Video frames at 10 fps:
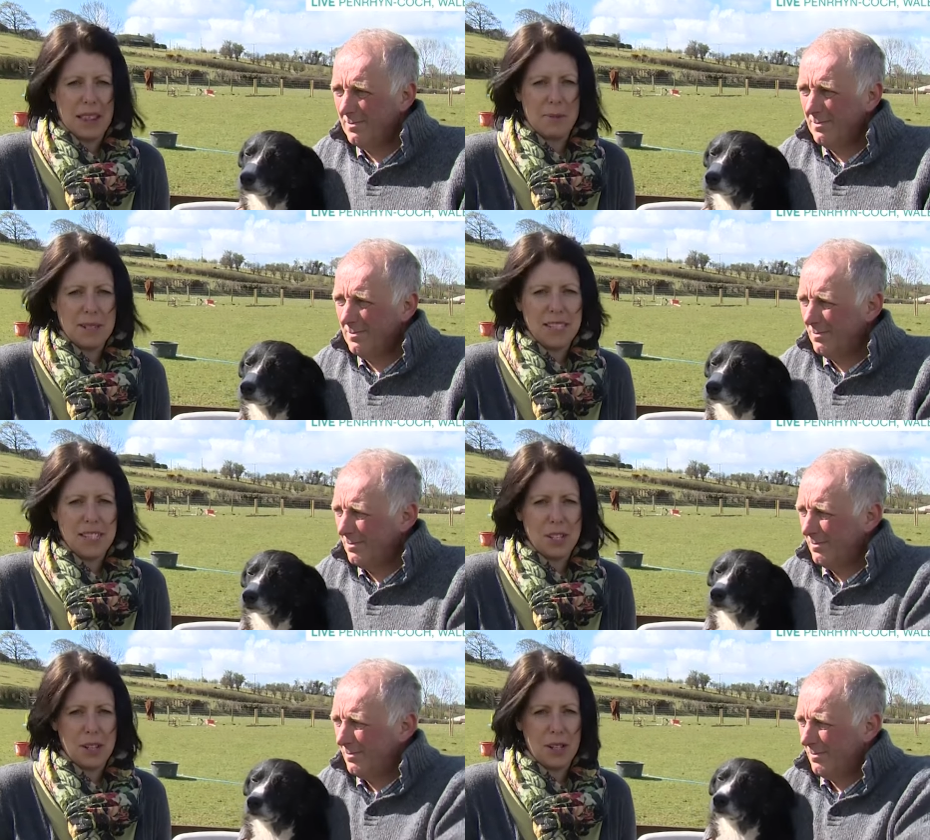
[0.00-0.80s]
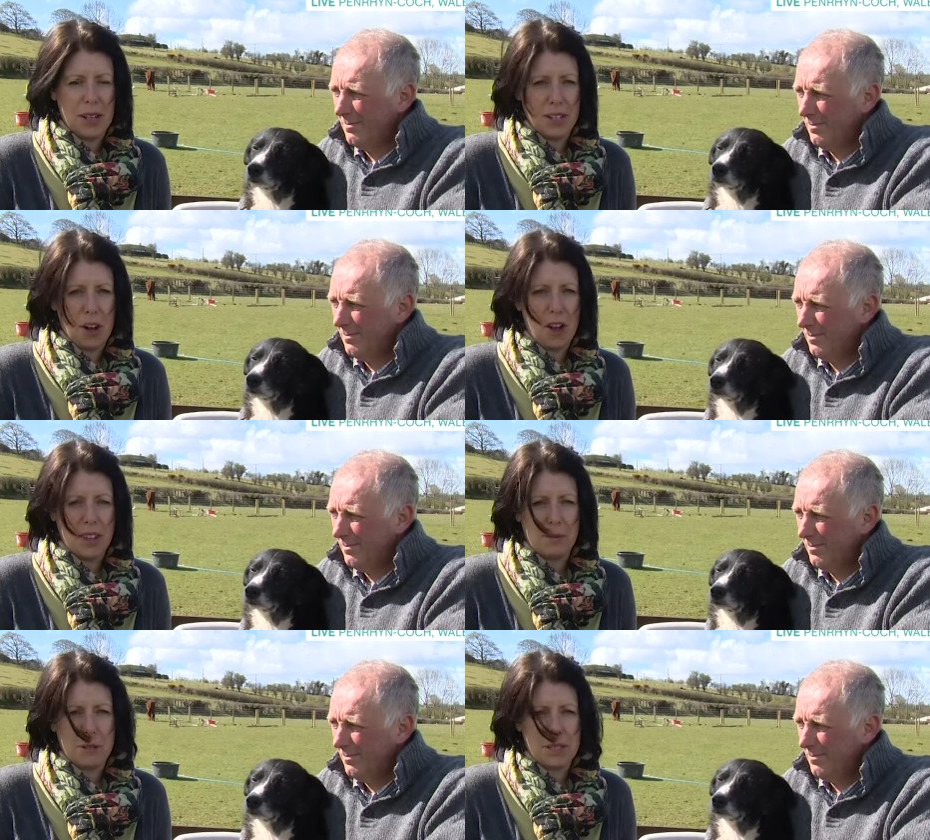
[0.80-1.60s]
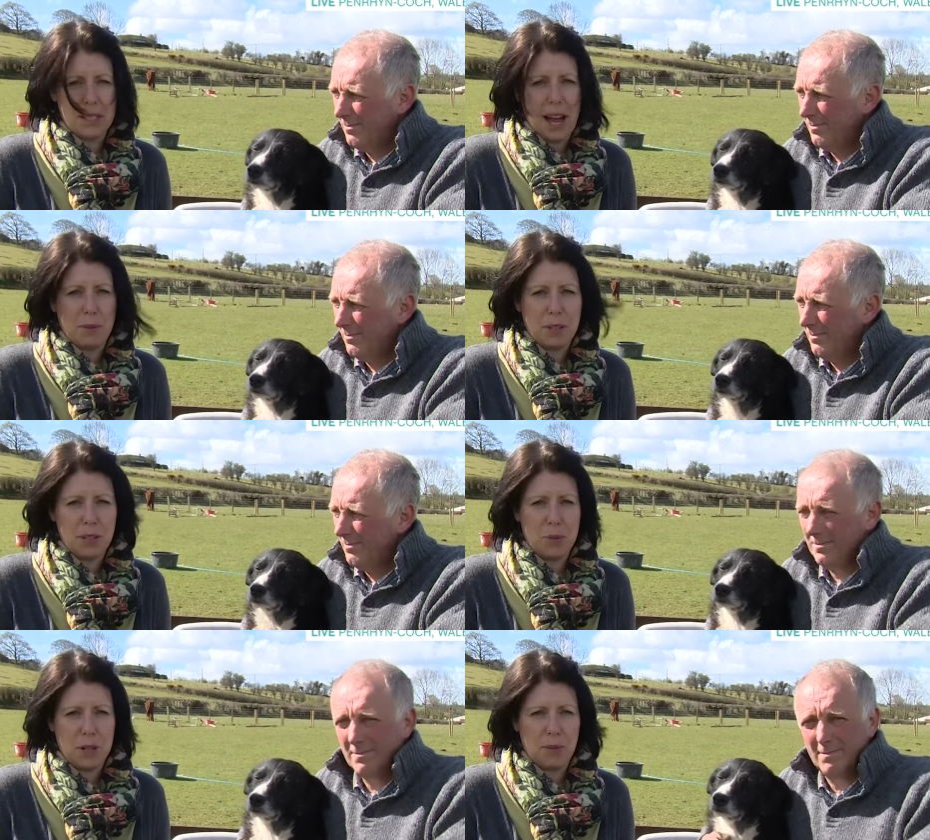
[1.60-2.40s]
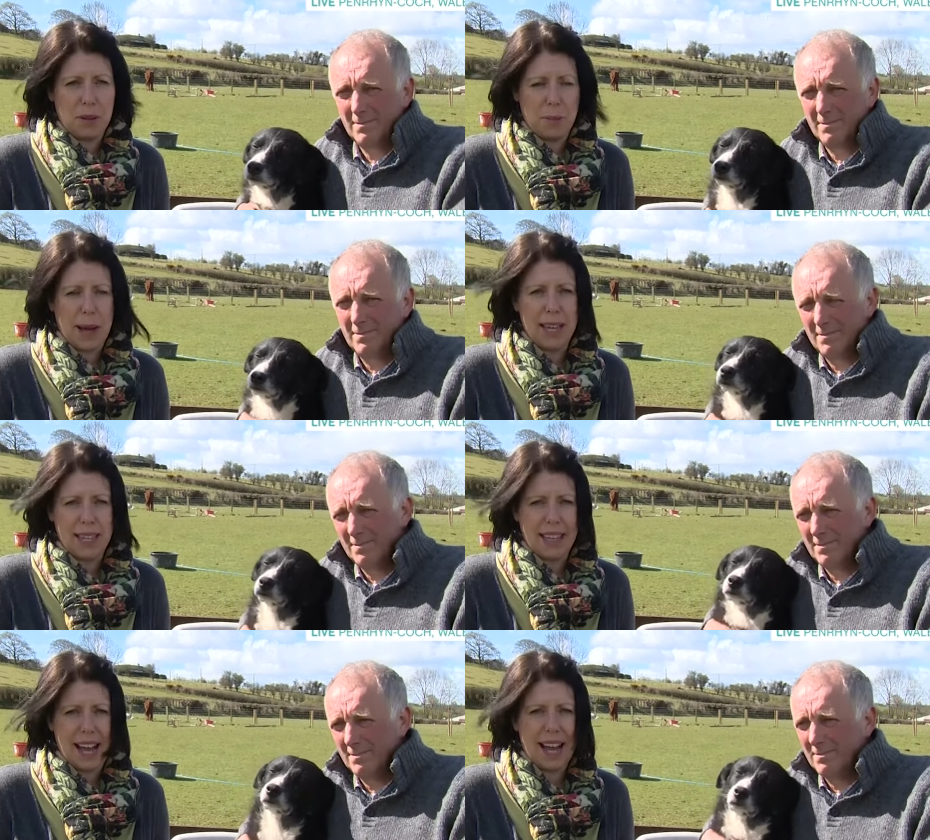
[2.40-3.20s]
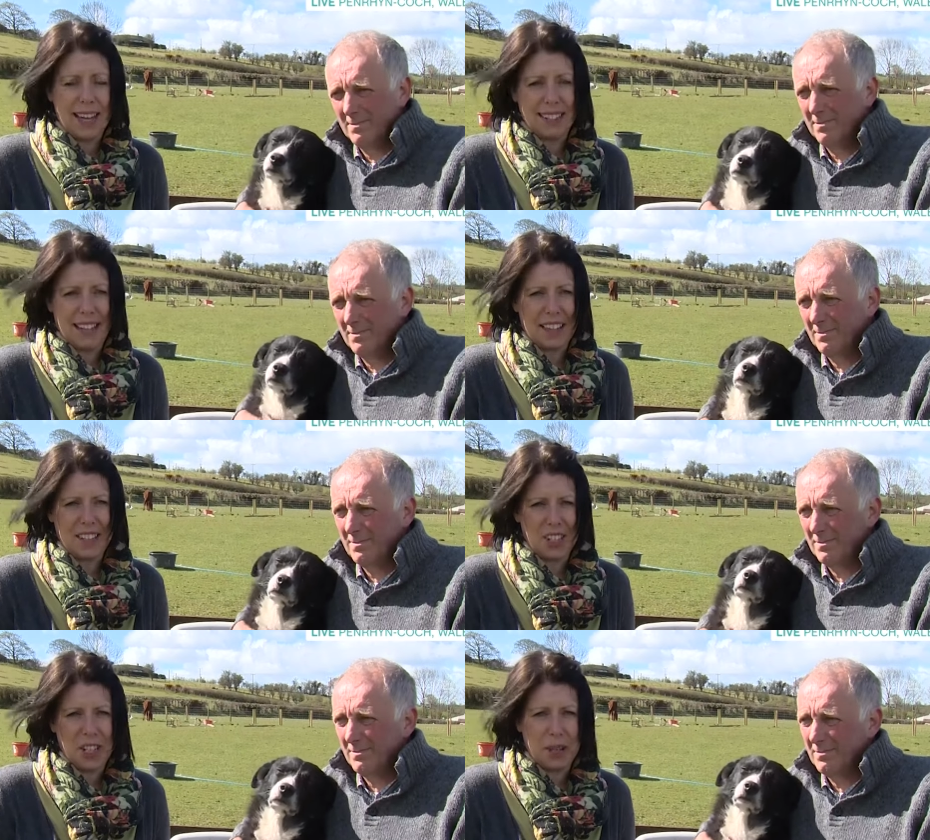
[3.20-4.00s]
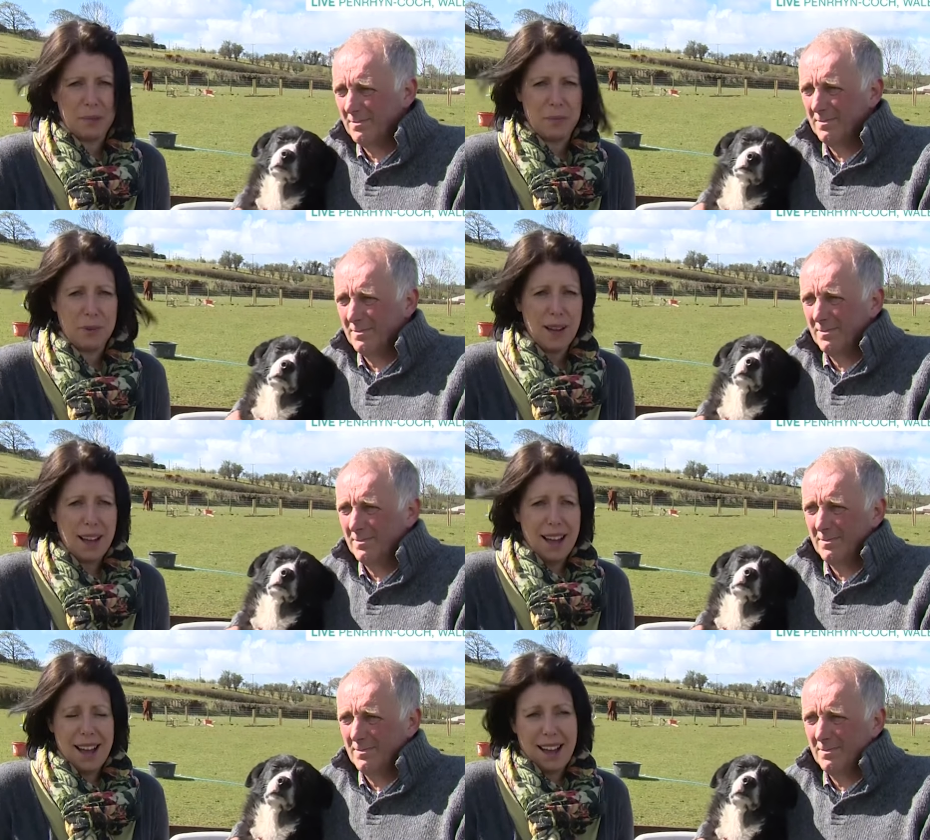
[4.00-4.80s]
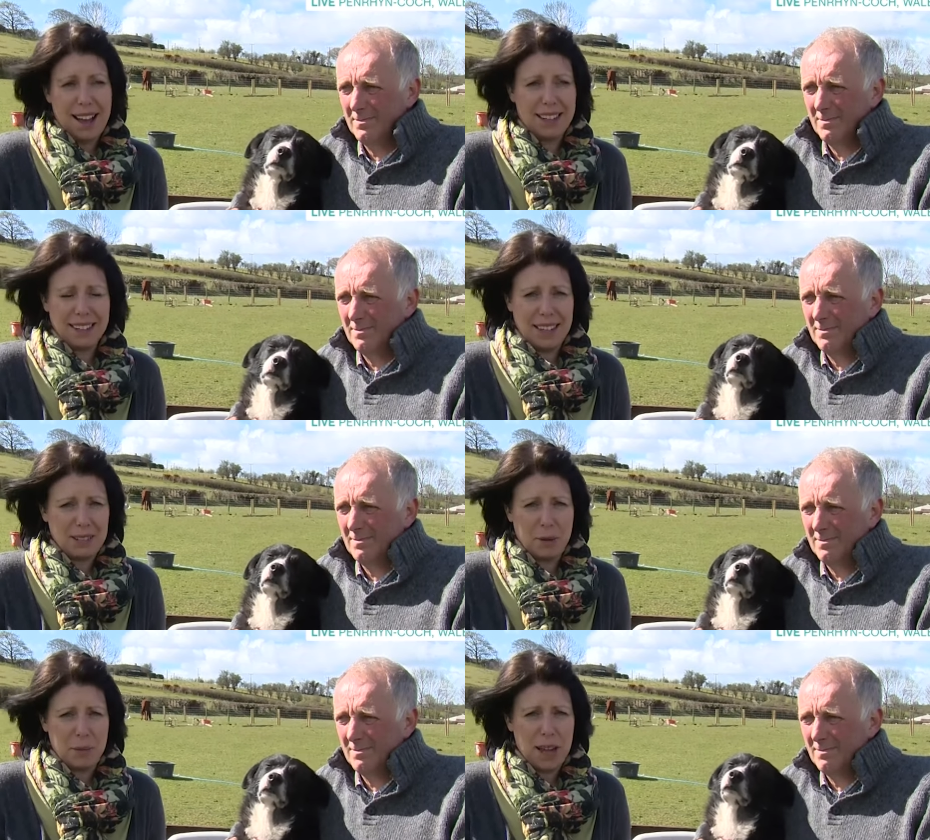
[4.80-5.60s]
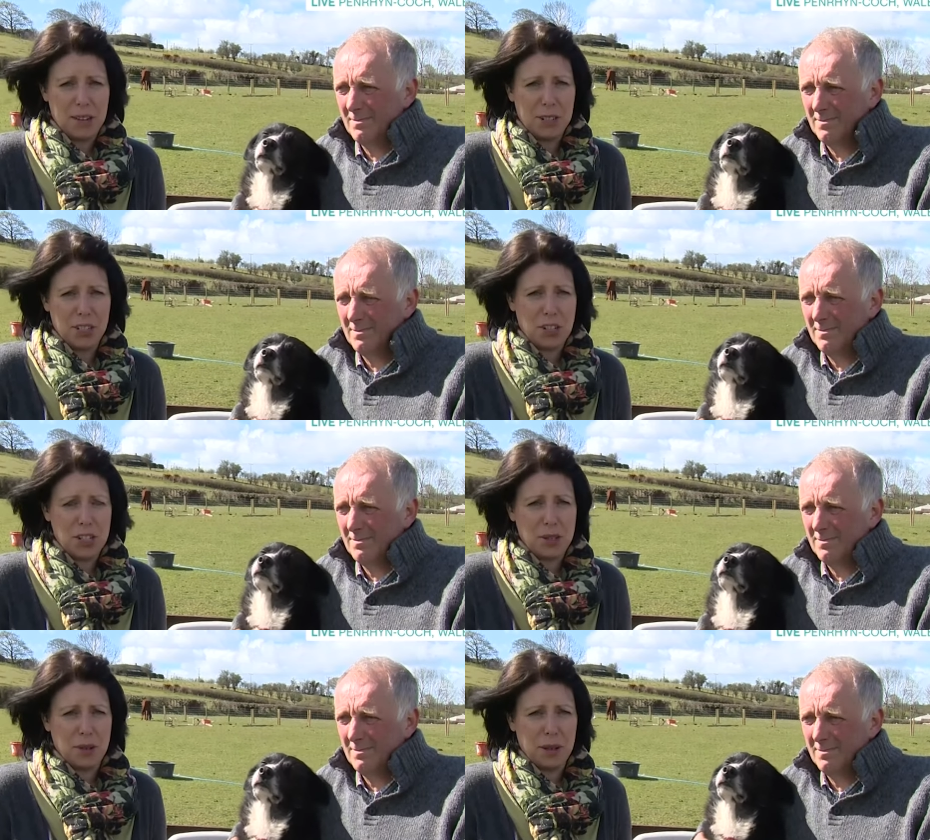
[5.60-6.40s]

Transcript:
Speaker 1: they wanted to a dog that was happy to work with a bike and gather sheep. And that's what Pero enjoys